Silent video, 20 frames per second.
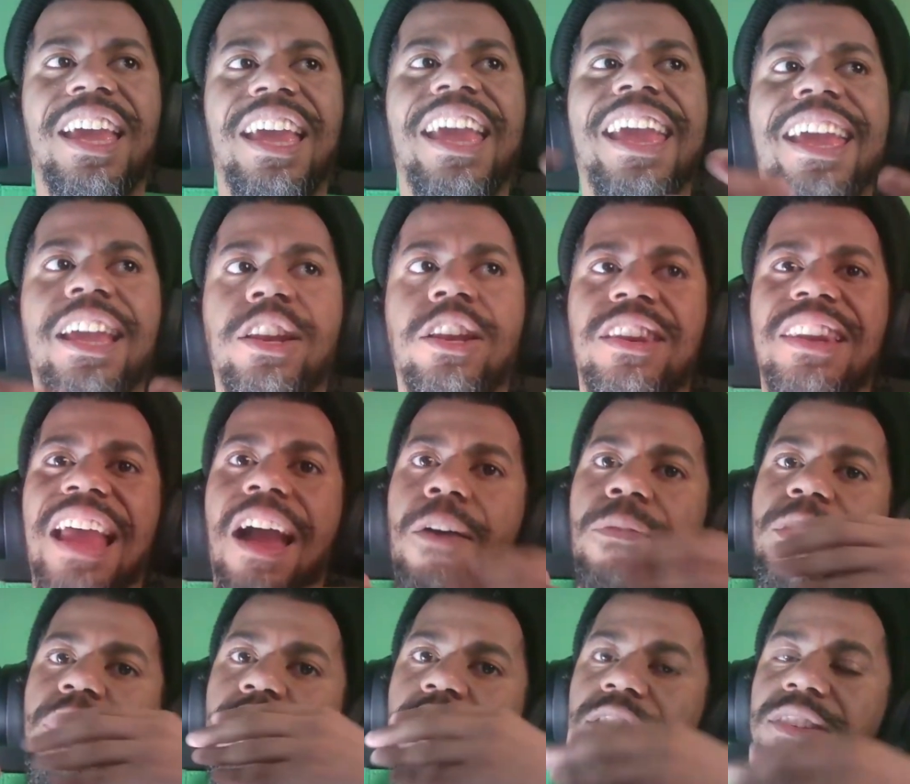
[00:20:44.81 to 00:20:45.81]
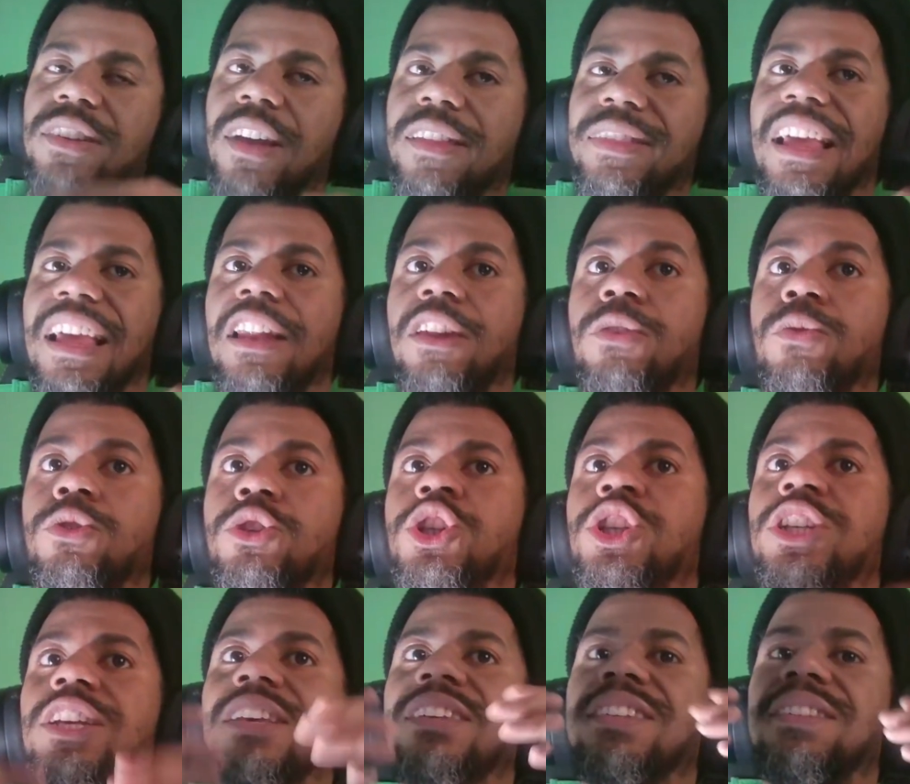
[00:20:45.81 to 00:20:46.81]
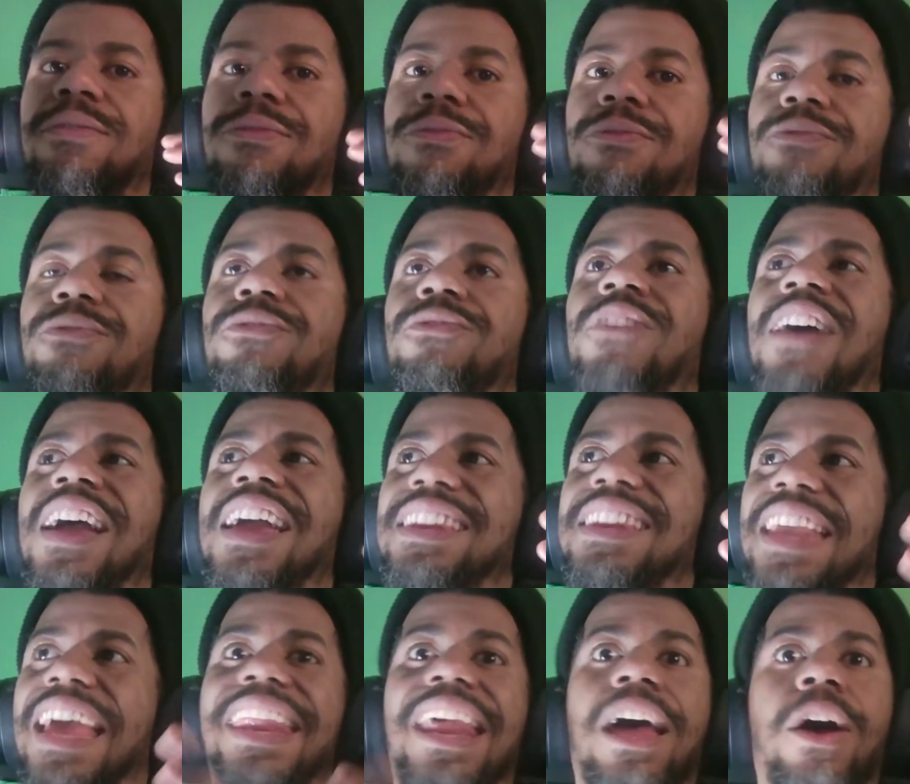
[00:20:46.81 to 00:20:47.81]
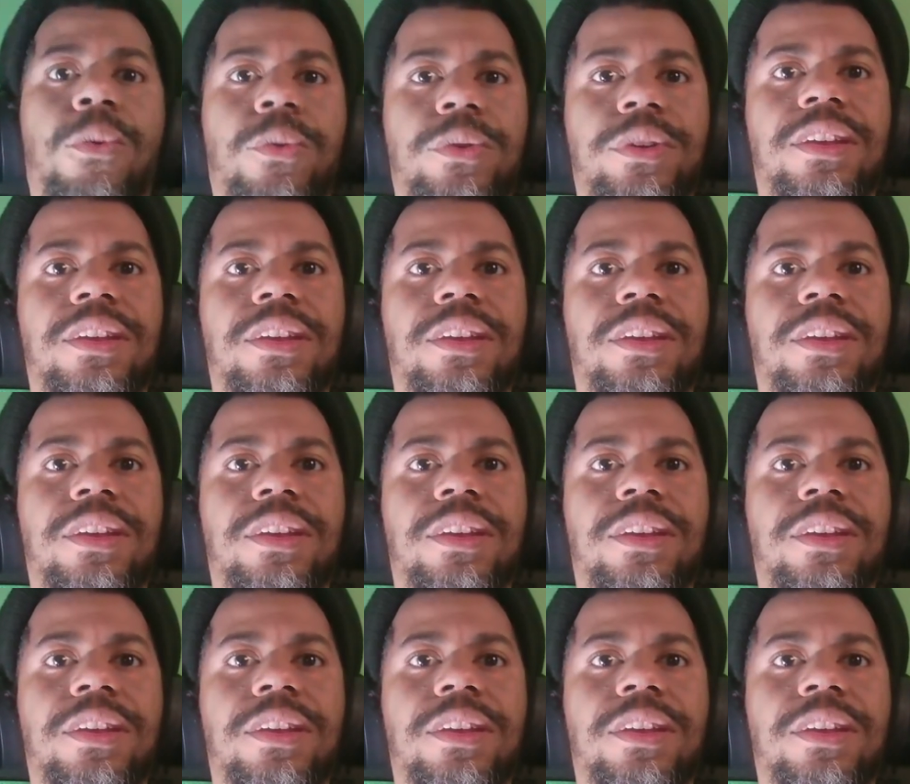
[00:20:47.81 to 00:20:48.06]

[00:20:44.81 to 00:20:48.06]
And now that she's cut that loose, she gets to find that out.